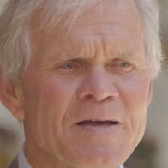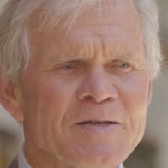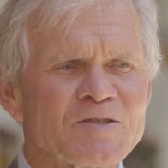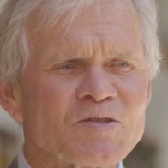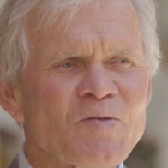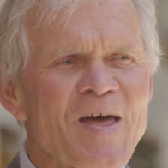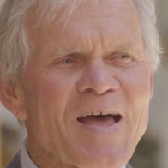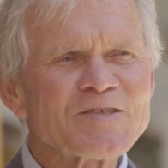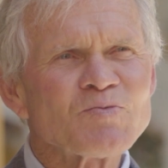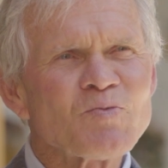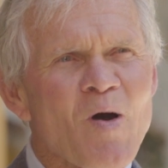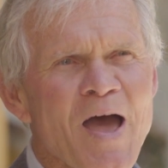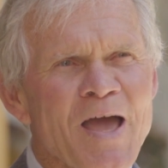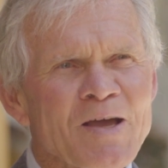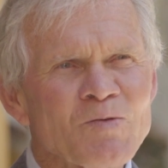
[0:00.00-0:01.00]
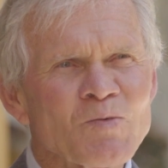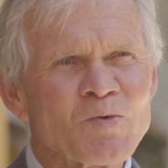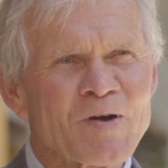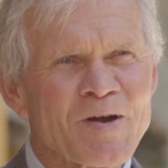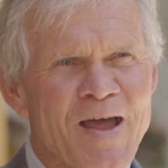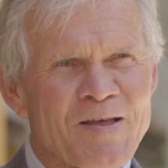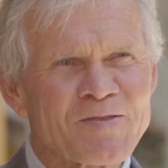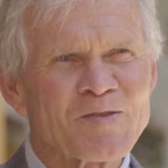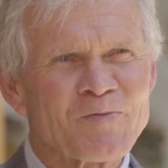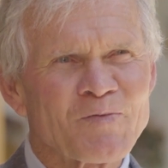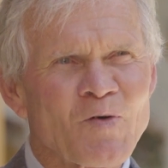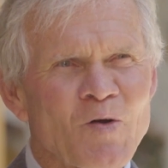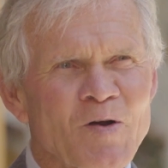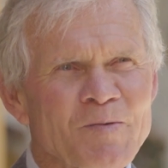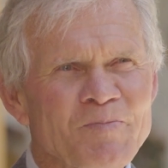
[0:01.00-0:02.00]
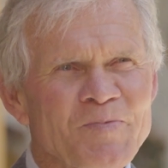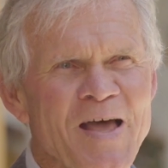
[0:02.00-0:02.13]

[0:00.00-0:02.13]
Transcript: So that's why we're at the forum.